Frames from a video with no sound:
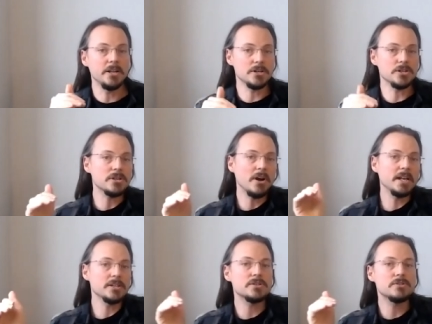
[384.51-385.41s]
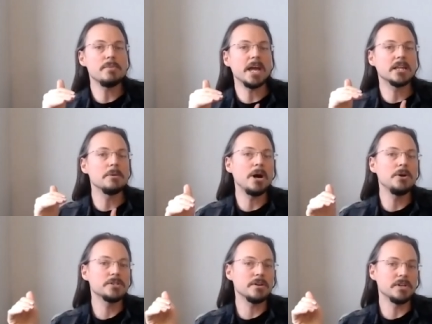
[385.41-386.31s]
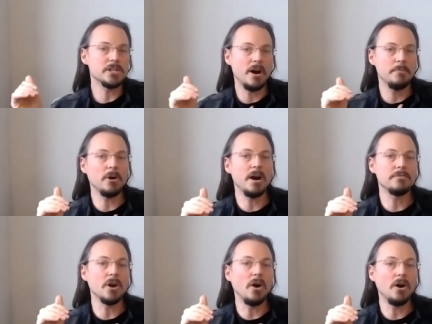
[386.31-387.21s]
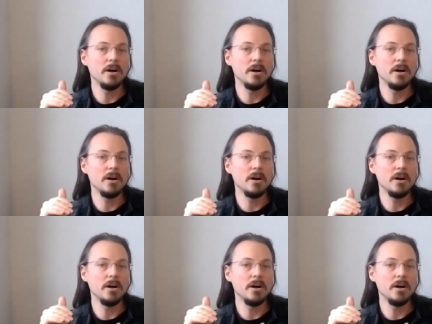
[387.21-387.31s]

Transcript: Just trying to make the most of the time that I've got,